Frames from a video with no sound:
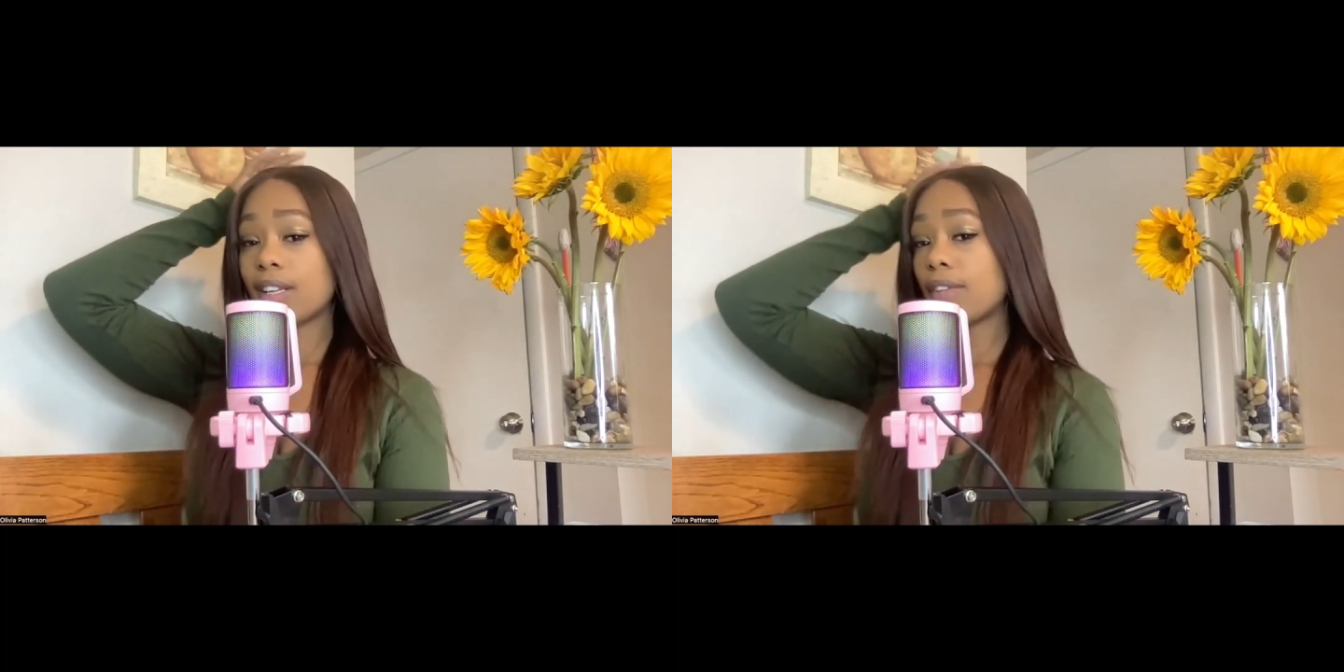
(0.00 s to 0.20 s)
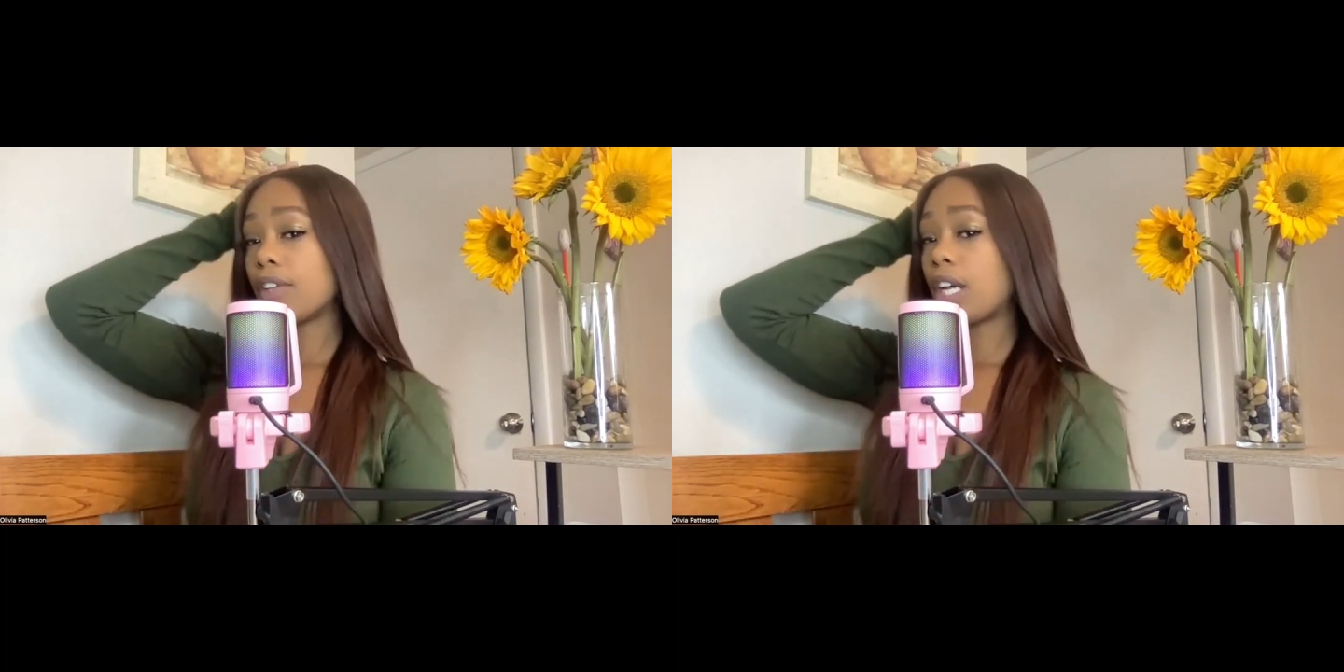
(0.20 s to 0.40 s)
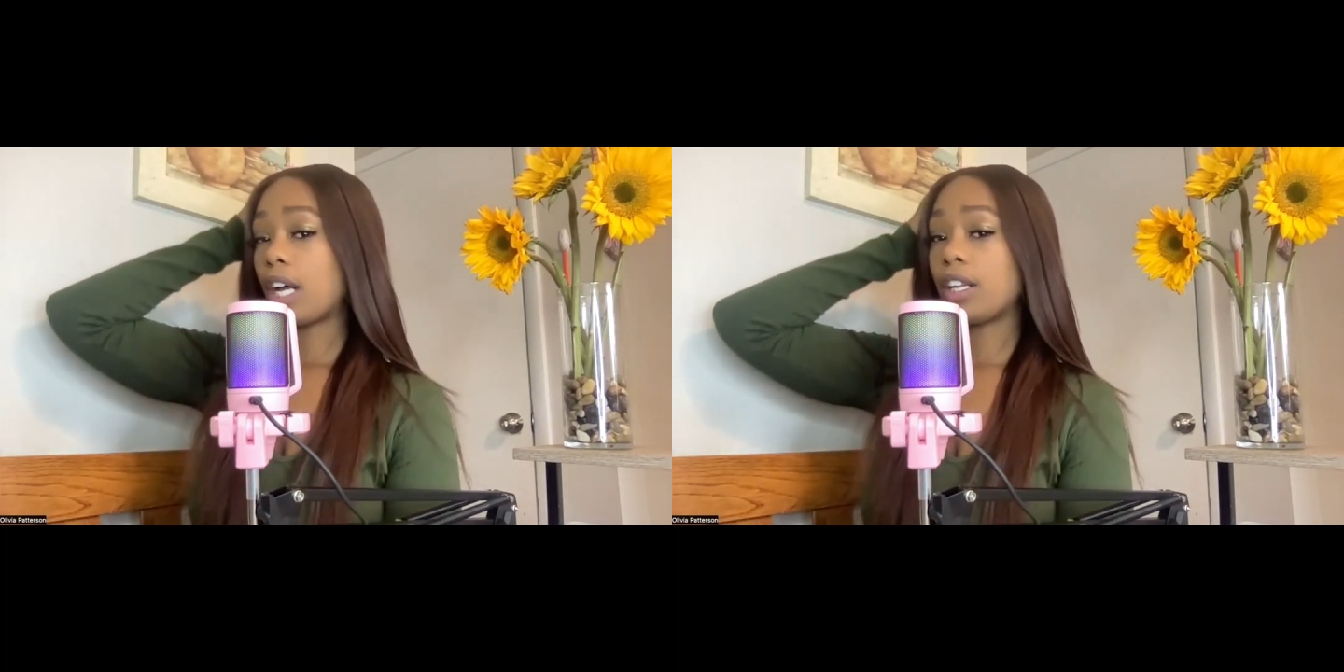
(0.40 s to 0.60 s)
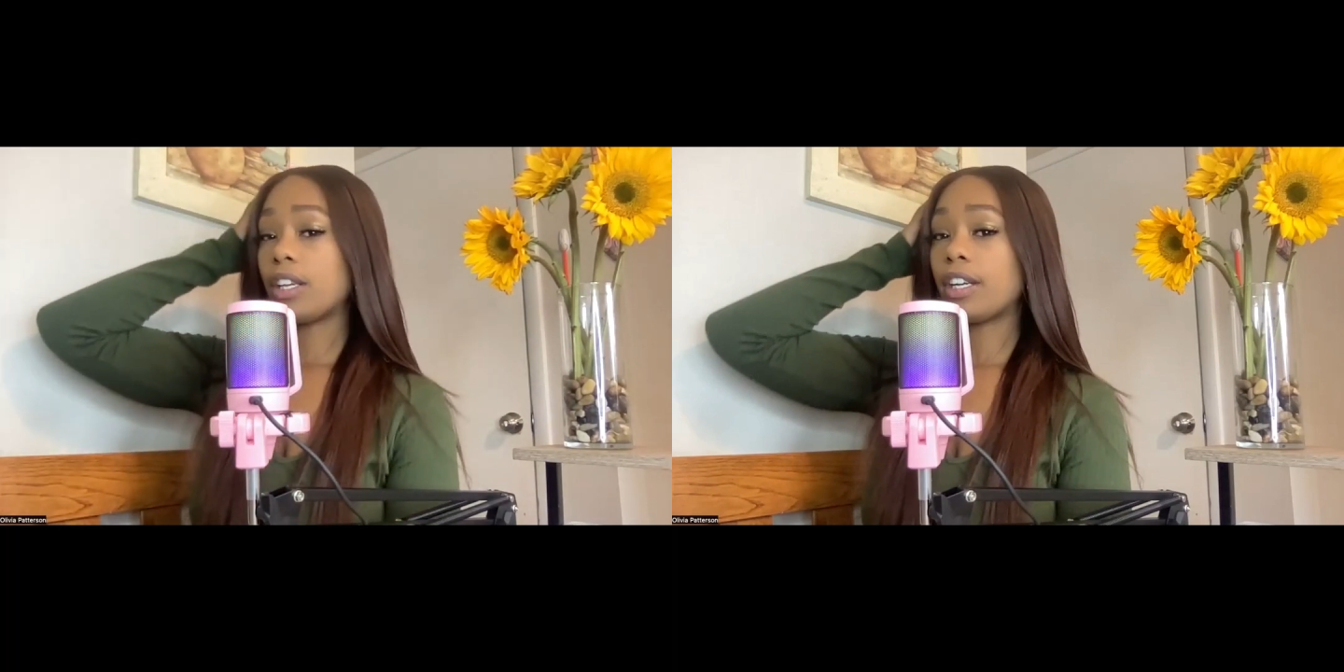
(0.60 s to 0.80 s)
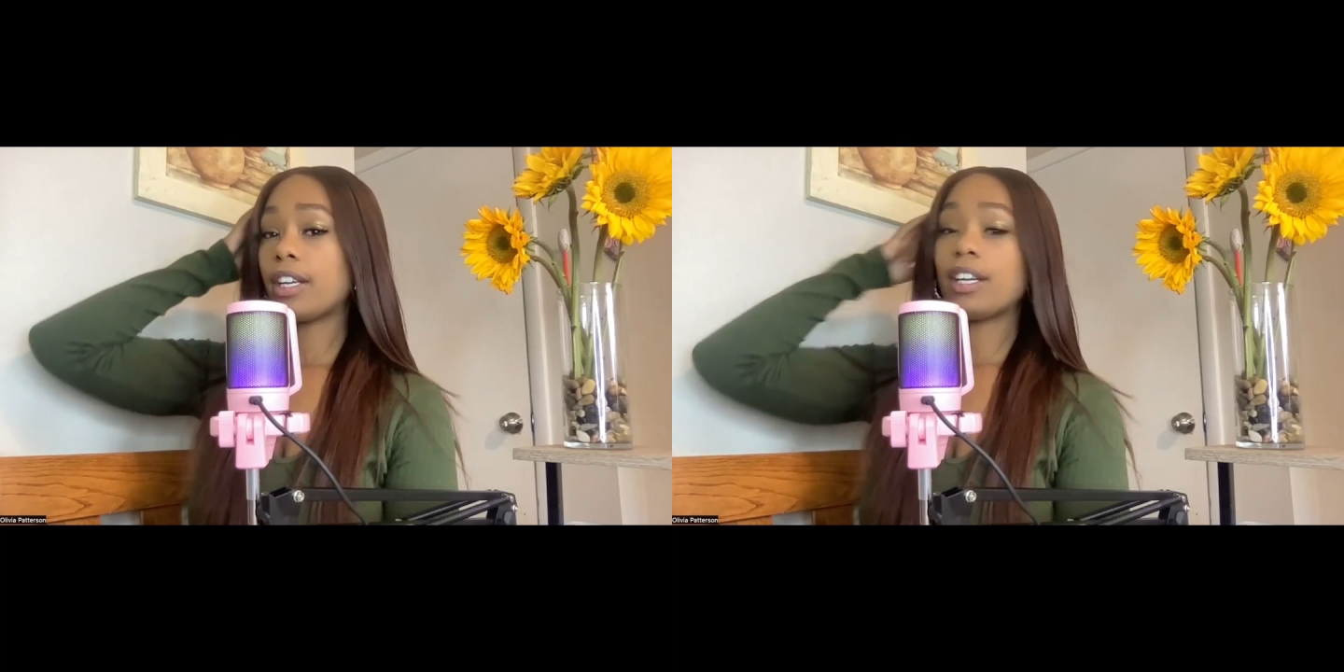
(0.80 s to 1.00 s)
I love the
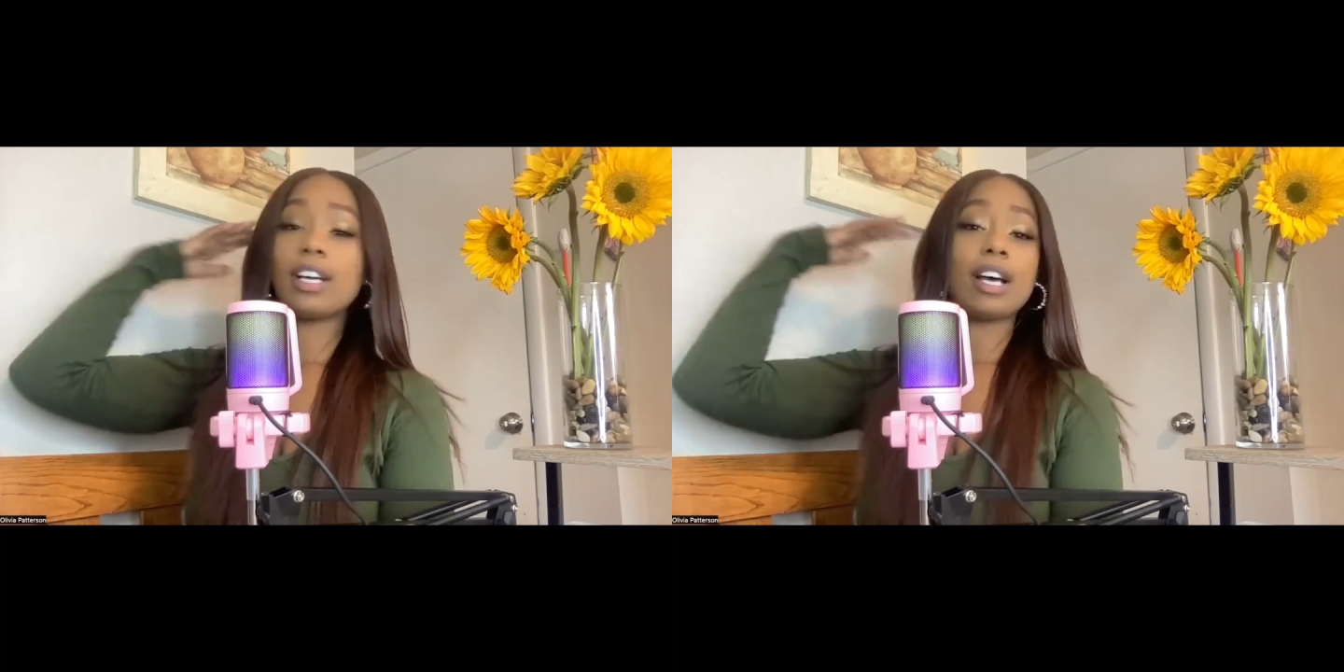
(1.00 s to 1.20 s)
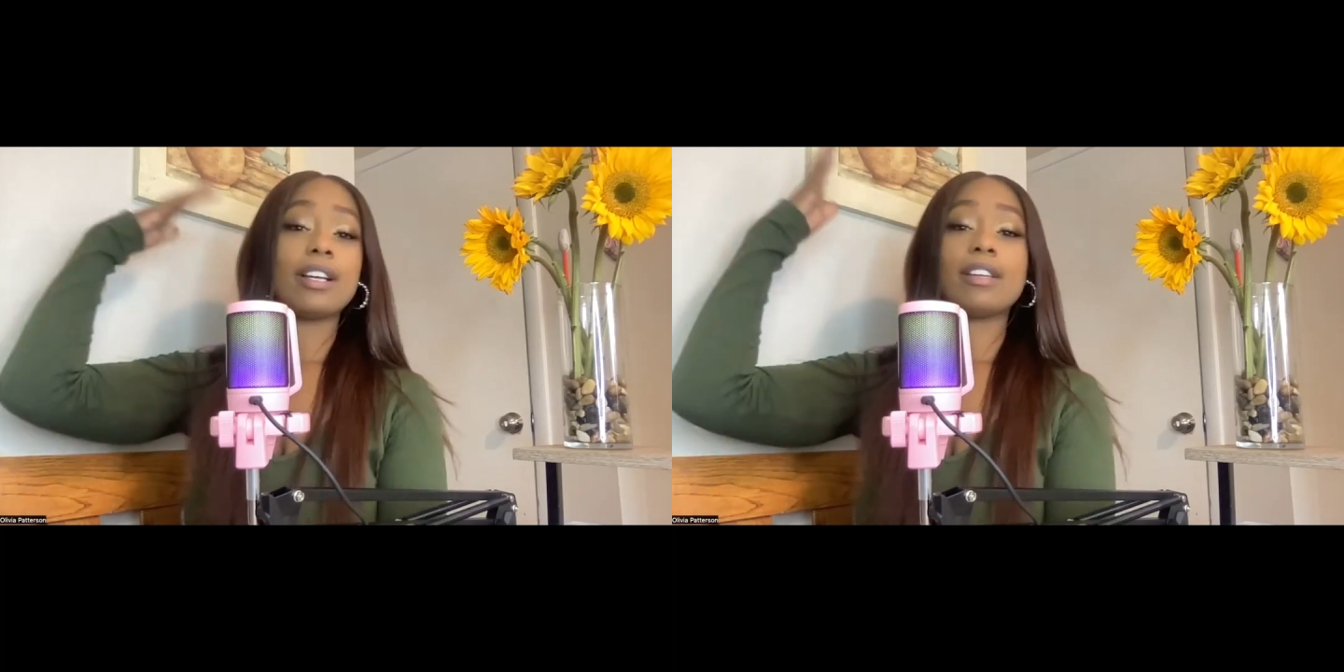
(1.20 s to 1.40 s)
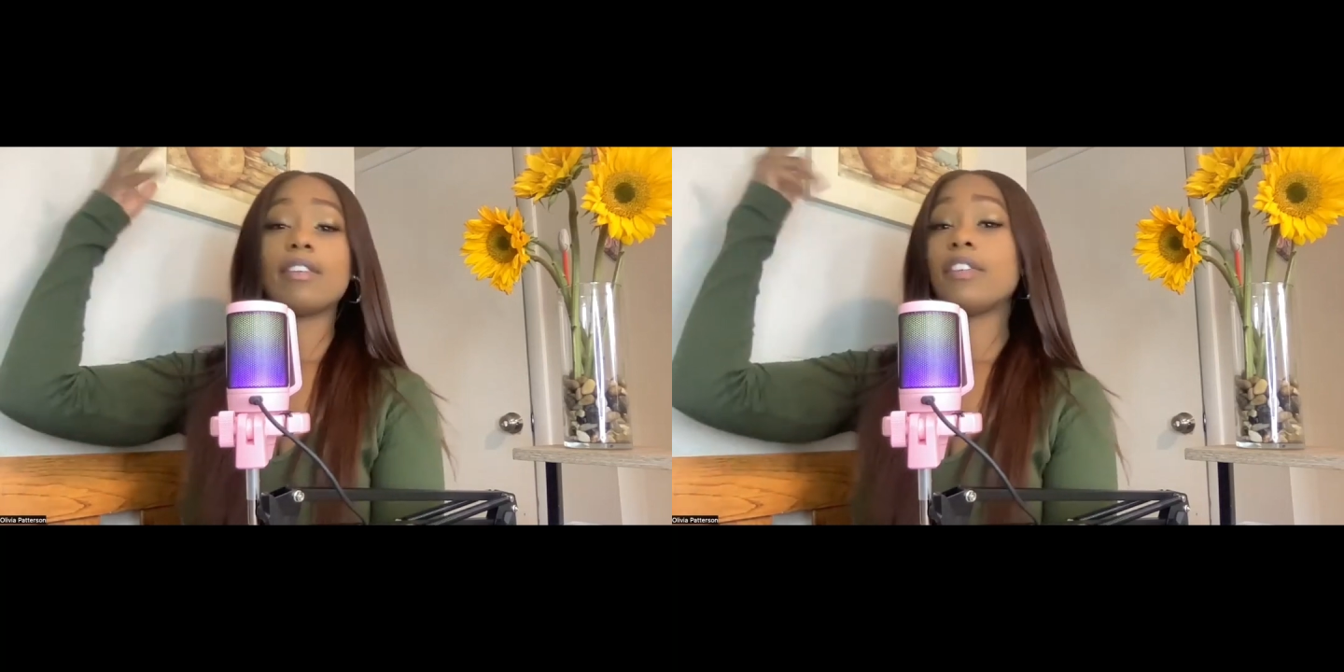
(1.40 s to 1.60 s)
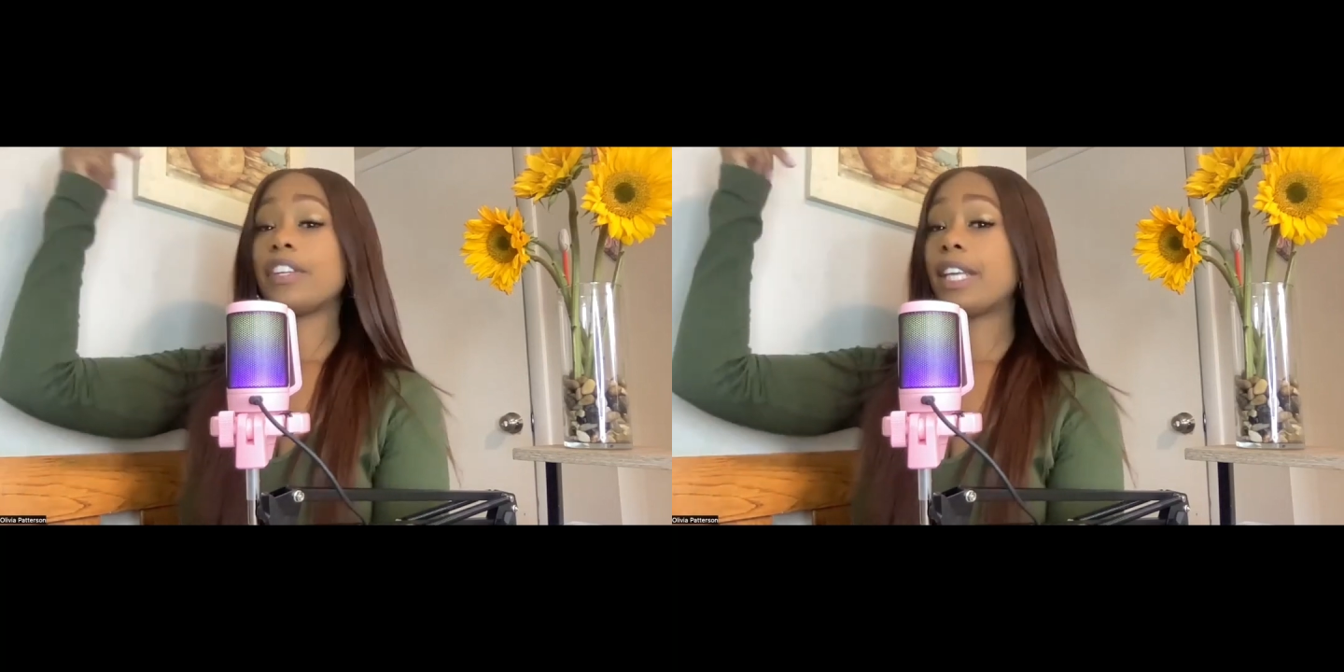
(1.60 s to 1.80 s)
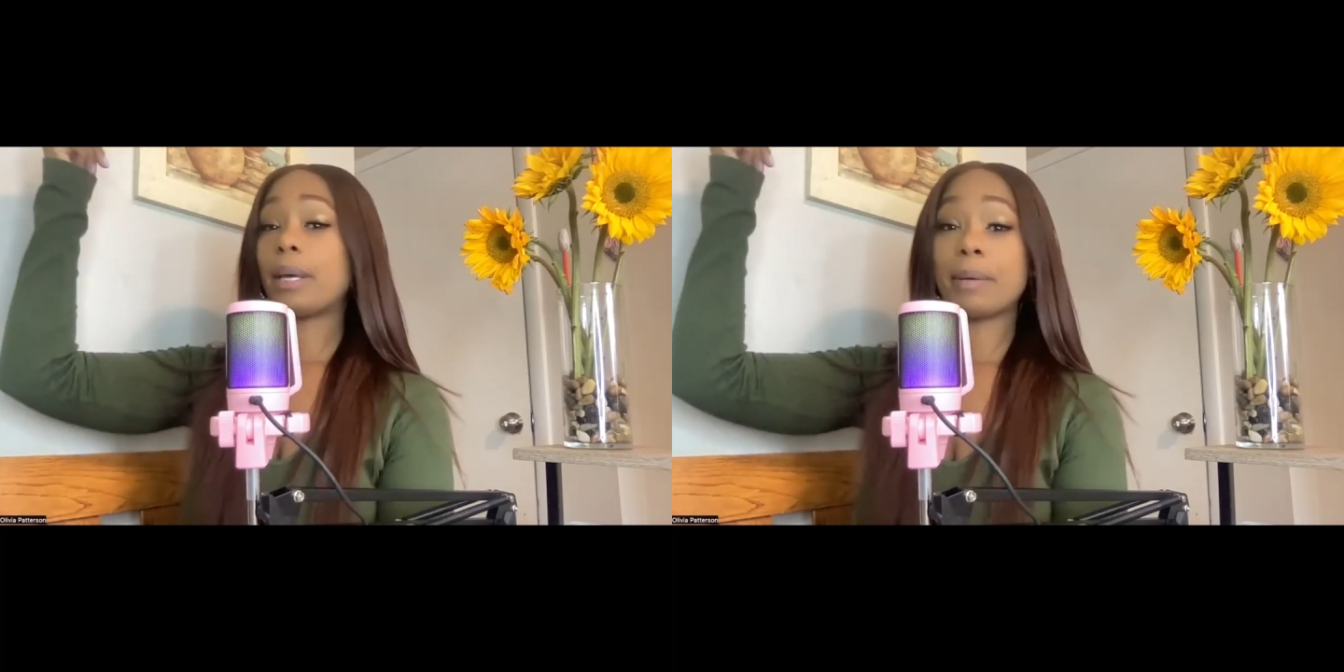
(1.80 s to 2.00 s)
color. I love
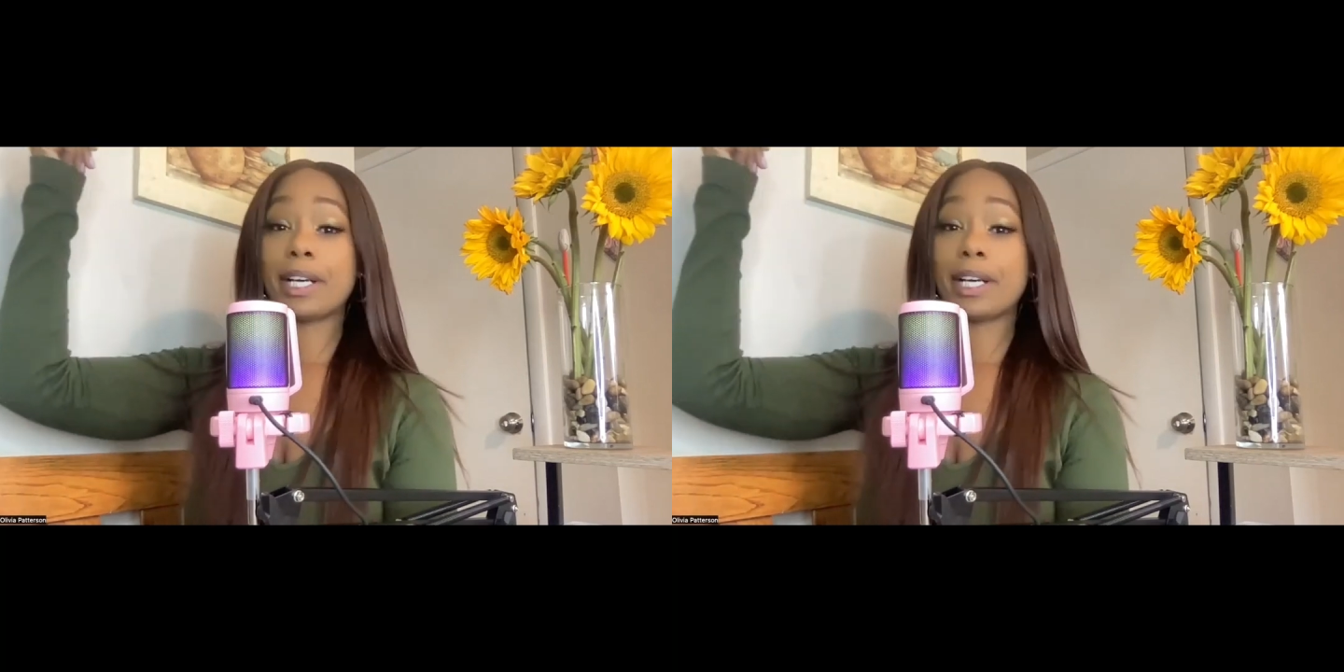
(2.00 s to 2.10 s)
everything